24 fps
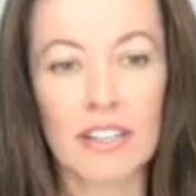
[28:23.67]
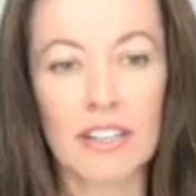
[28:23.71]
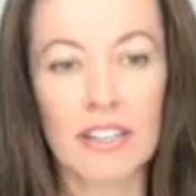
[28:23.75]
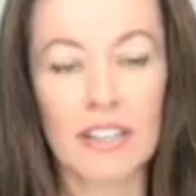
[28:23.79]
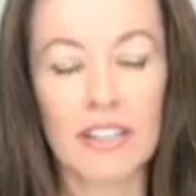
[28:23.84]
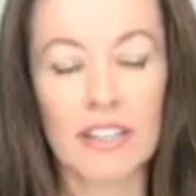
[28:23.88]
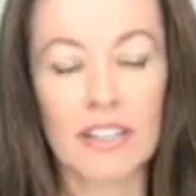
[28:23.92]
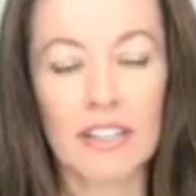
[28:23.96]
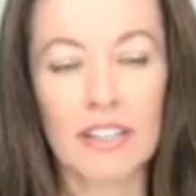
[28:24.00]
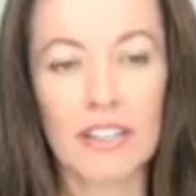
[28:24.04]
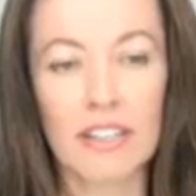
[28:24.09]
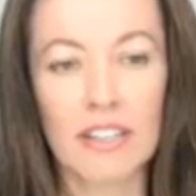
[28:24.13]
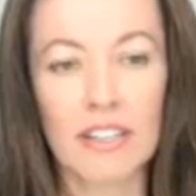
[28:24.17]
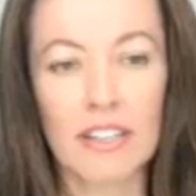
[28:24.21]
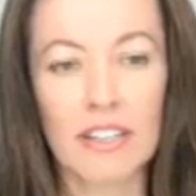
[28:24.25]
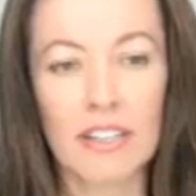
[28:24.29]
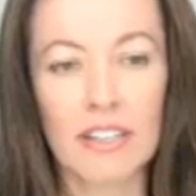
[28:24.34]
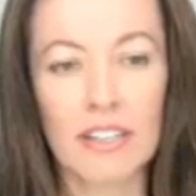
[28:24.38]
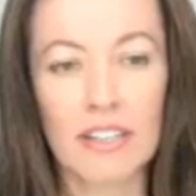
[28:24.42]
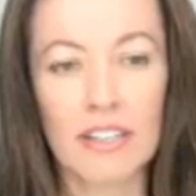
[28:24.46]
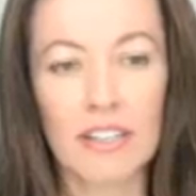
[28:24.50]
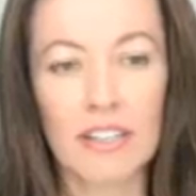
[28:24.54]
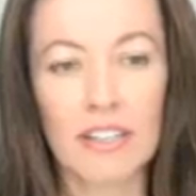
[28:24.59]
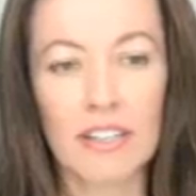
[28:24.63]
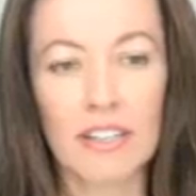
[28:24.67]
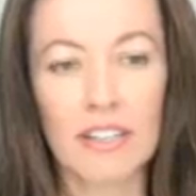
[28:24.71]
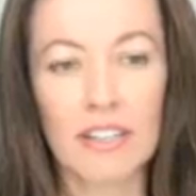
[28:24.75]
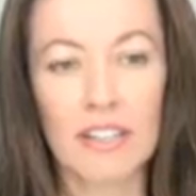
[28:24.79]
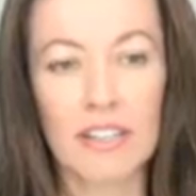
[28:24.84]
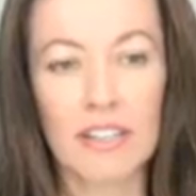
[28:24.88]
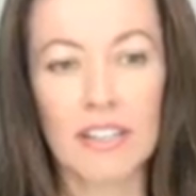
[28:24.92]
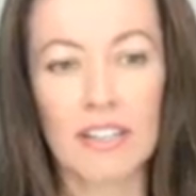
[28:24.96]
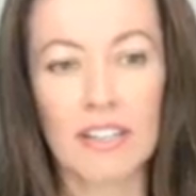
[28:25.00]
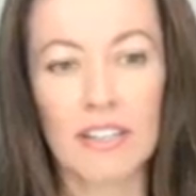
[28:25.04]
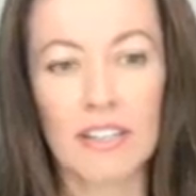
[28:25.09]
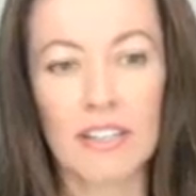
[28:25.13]

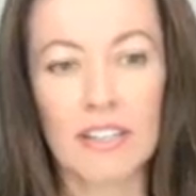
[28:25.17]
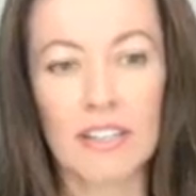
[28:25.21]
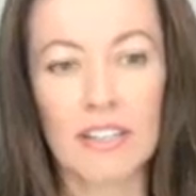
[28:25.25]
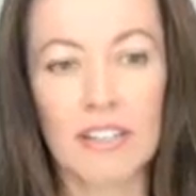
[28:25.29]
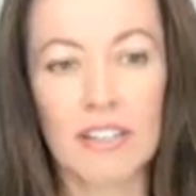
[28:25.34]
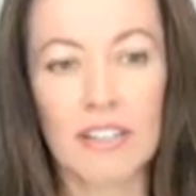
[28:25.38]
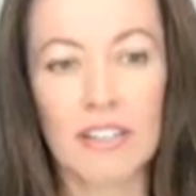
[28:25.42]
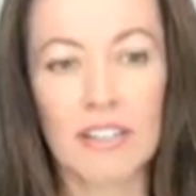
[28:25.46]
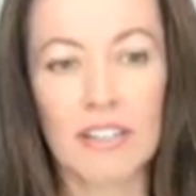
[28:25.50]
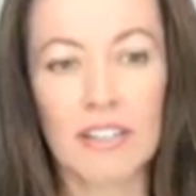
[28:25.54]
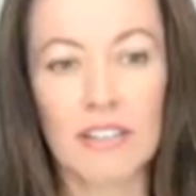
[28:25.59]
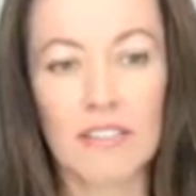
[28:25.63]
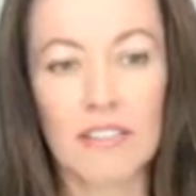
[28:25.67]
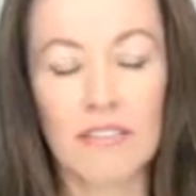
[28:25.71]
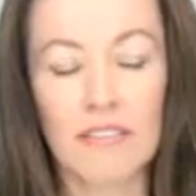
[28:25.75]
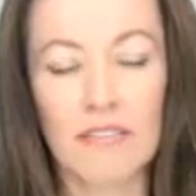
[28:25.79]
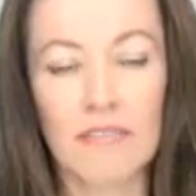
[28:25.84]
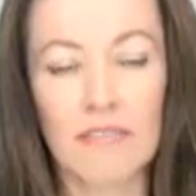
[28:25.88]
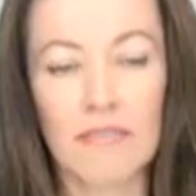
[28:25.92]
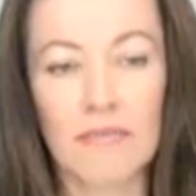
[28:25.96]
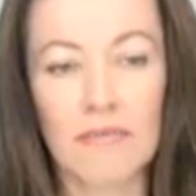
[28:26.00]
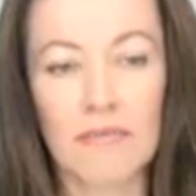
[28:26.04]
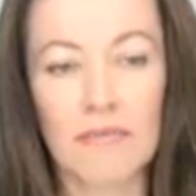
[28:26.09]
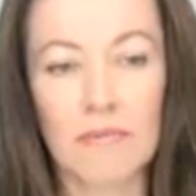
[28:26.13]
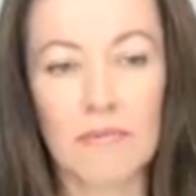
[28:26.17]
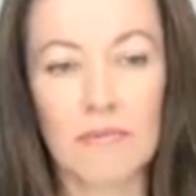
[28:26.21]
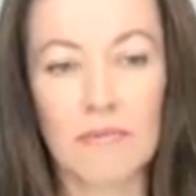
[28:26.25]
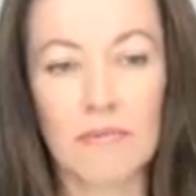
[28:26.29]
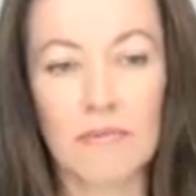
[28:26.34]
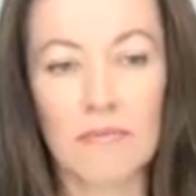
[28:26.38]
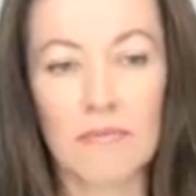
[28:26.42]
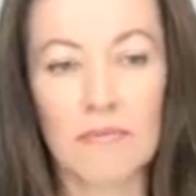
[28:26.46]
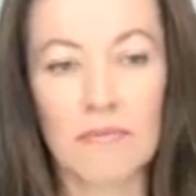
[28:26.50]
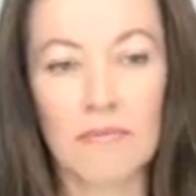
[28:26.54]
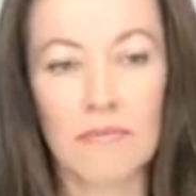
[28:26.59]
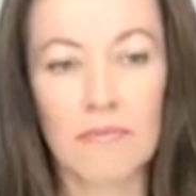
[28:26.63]

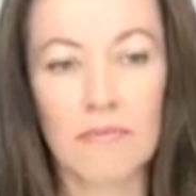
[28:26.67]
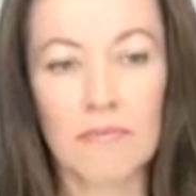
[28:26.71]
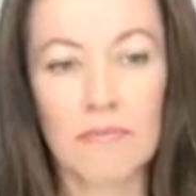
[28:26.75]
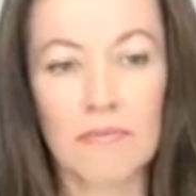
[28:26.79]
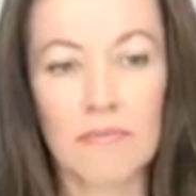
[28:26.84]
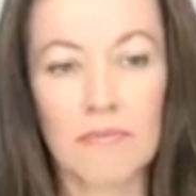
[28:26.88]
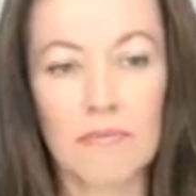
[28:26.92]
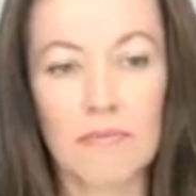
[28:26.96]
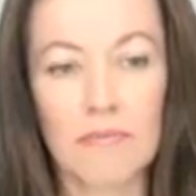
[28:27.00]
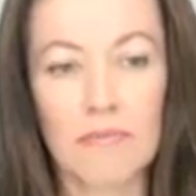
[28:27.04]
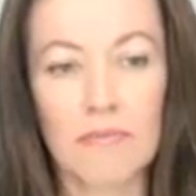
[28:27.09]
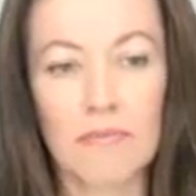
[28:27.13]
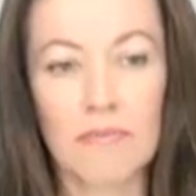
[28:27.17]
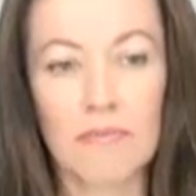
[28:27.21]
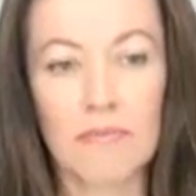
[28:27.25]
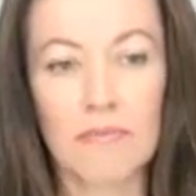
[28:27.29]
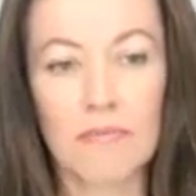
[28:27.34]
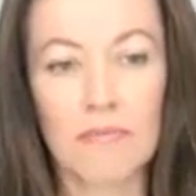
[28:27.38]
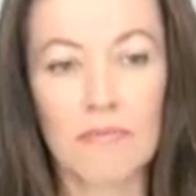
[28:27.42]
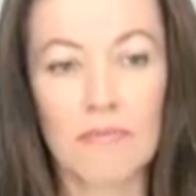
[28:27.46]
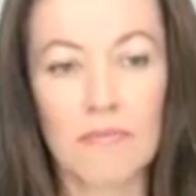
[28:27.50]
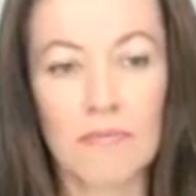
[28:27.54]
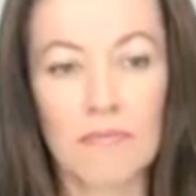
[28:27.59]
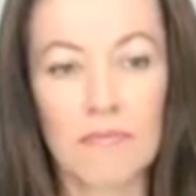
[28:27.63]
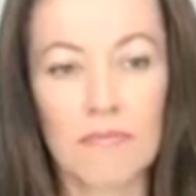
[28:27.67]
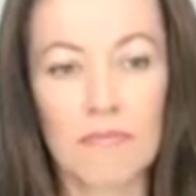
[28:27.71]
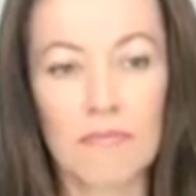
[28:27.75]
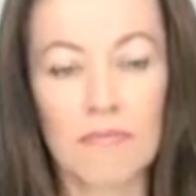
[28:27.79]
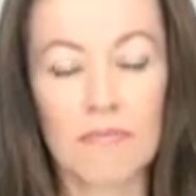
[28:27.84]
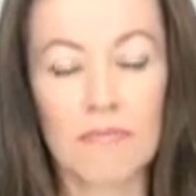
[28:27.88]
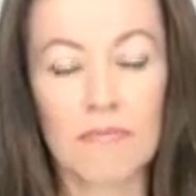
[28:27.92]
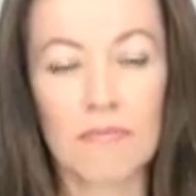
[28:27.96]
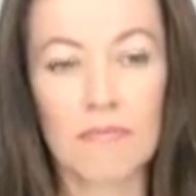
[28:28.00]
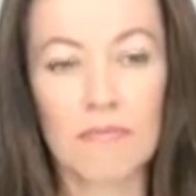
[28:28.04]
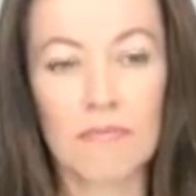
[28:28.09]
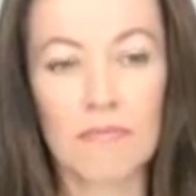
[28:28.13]

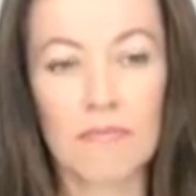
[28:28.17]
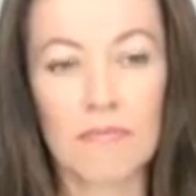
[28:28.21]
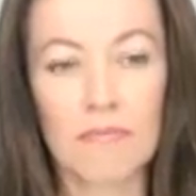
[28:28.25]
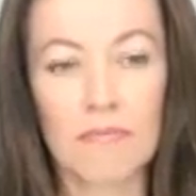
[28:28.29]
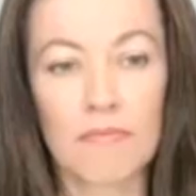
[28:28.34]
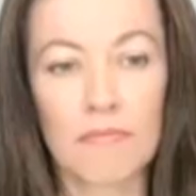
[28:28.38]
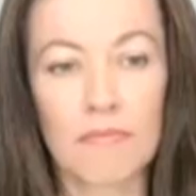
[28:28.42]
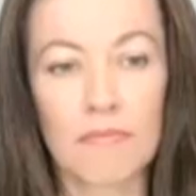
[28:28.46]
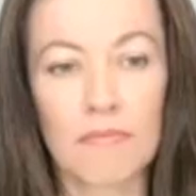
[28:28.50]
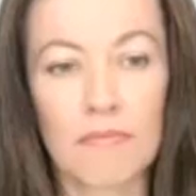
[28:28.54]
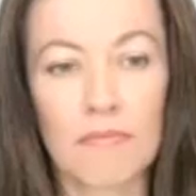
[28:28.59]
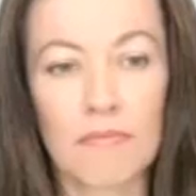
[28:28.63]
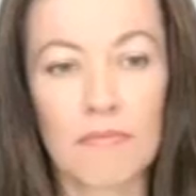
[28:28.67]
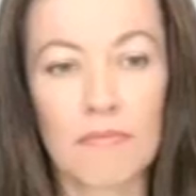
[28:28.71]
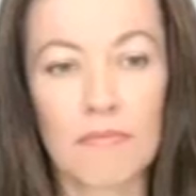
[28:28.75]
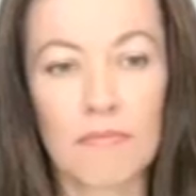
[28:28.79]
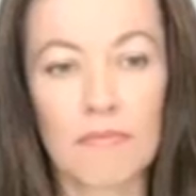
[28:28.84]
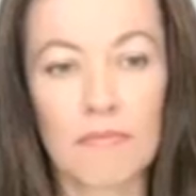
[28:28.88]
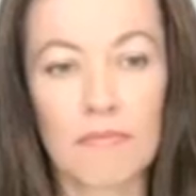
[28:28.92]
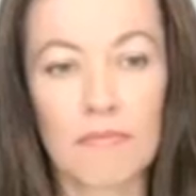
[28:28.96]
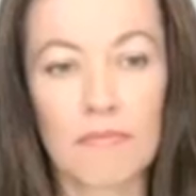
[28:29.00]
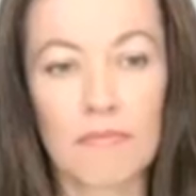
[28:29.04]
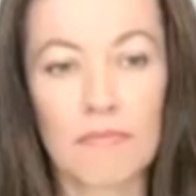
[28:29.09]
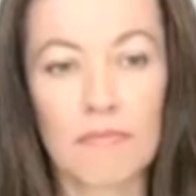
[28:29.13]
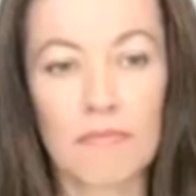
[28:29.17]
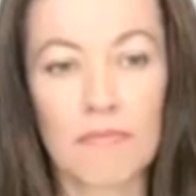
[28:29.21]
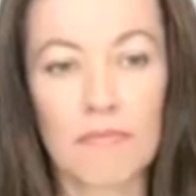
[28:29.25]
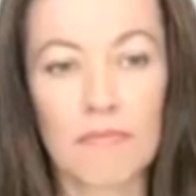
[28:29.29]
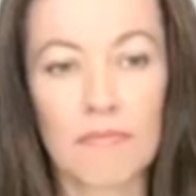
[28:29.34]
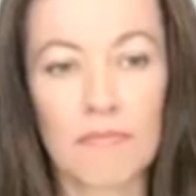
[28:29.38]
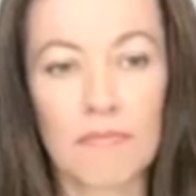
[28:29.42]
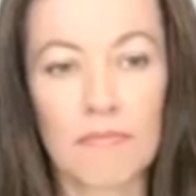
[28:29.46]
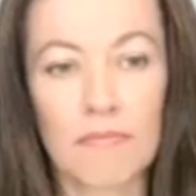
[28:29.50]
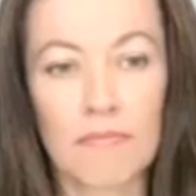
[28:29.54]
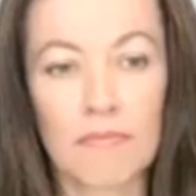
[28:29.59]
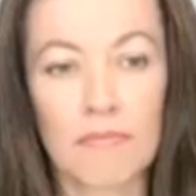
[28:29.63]

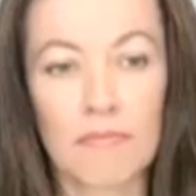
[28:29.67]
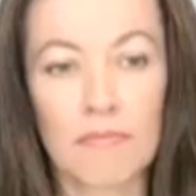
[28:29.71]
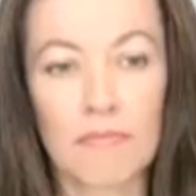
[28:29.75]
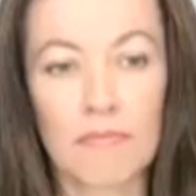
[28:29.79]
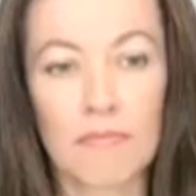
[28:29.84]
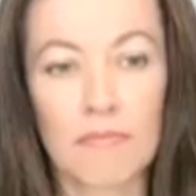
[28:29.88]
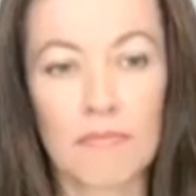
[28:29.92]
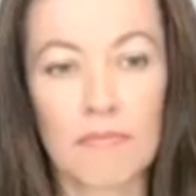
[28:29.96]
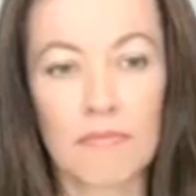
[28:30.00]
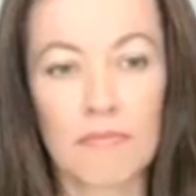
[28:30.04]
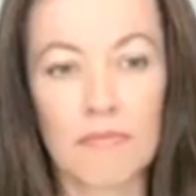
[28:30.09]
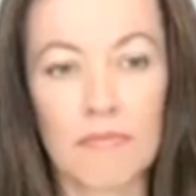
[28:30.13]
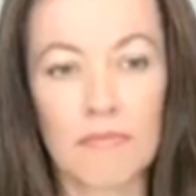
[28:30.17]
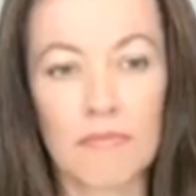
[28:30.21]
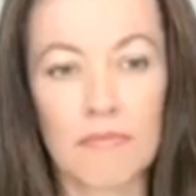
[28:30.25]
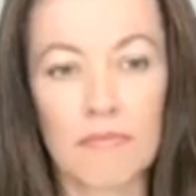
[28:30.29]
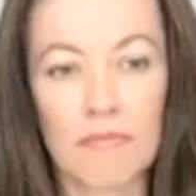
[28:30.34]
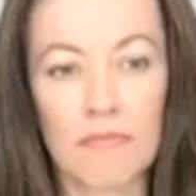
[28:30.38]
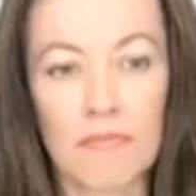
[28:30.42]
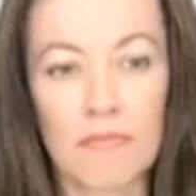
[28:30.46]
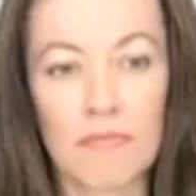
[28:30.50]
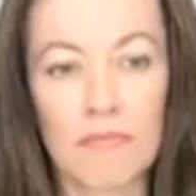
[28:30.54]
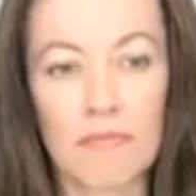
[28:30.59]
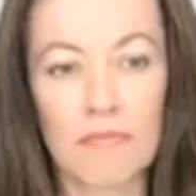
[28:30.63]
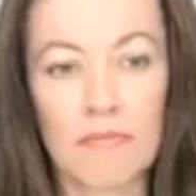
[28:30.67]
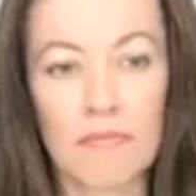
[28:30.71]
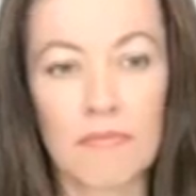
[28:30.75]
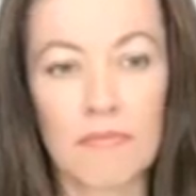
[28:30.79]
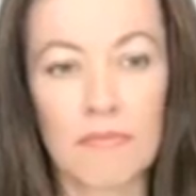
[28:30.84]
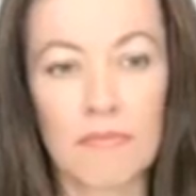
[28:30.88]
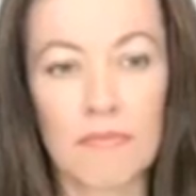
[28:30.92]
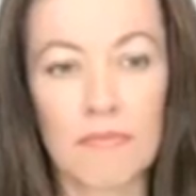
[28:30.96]
(silent)